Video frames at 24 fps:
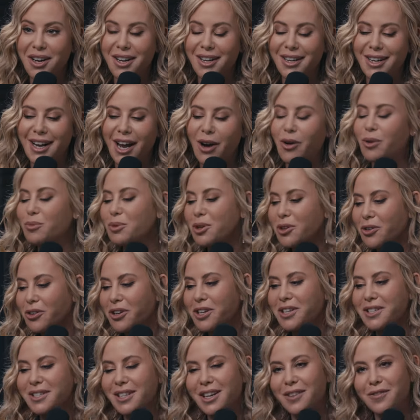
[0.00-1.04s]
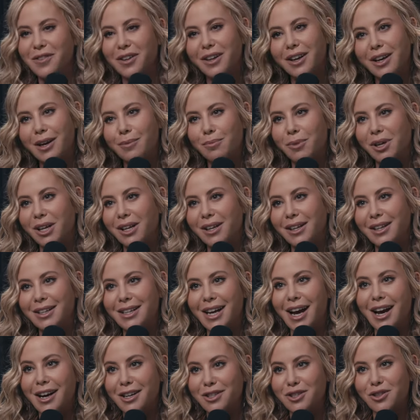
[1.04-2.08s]
And now I'm curious, and I feel like I'm going to need
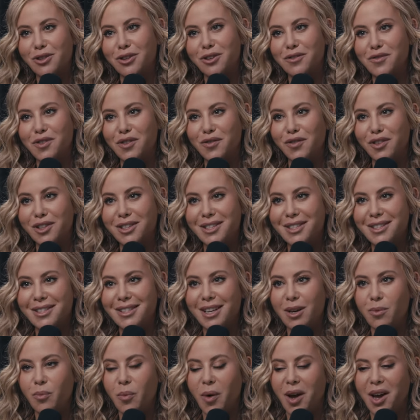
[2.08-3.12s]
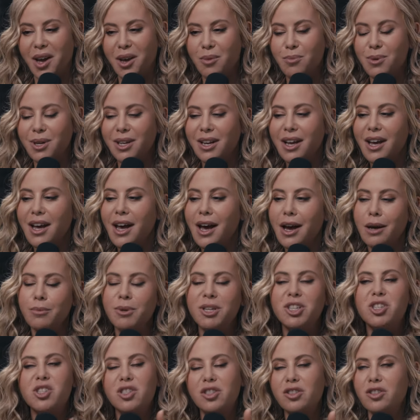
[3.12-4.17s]
to ask her if she feels the same way. But I
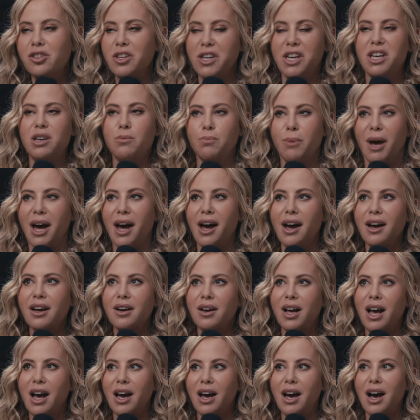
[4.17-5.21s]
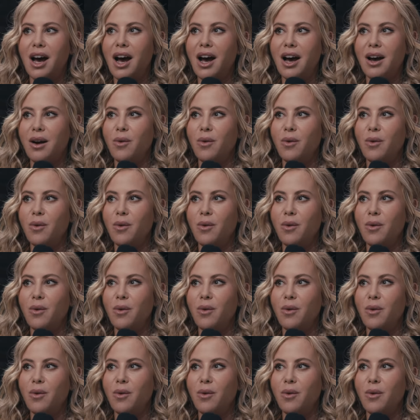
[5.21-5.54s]
mean, just looking back, I,